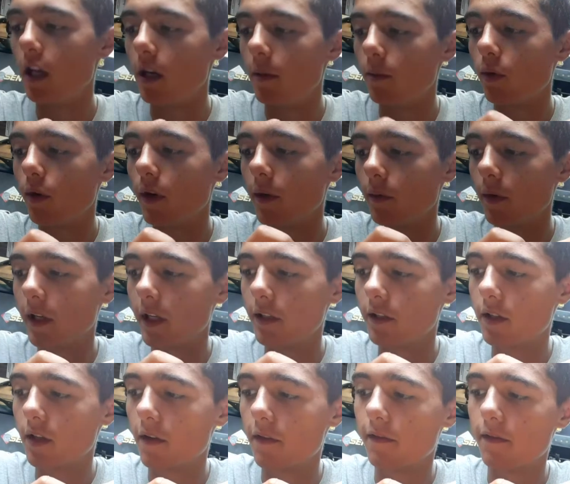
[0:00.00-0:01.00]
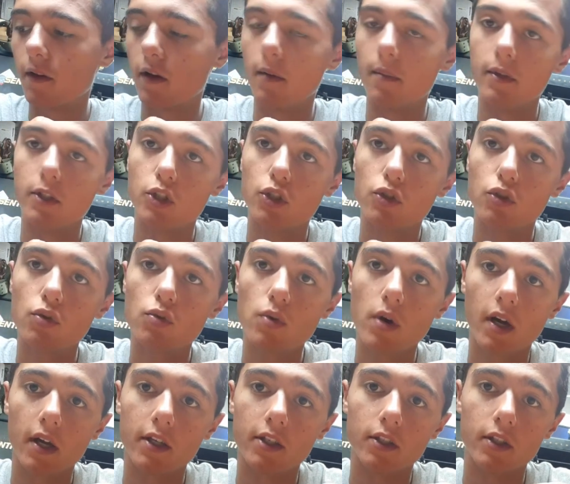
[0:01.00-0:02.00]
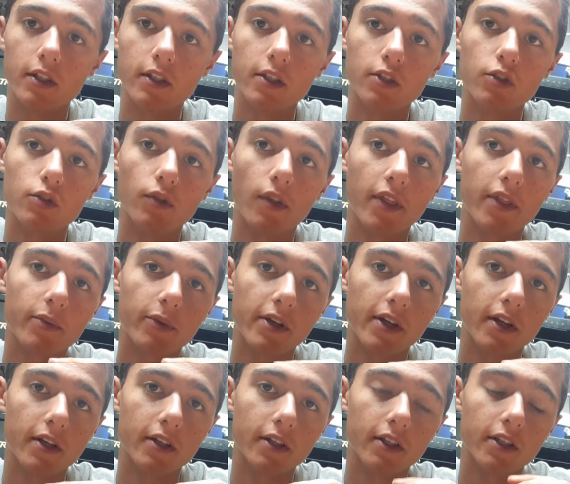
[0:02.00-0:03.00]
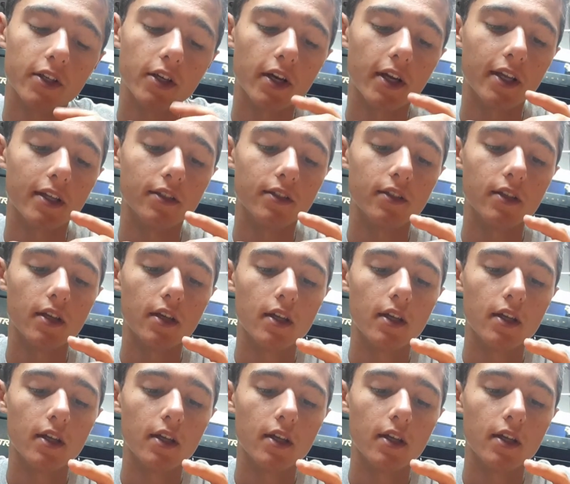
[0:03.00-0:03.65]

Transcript: Point weights from 200 to 300 grains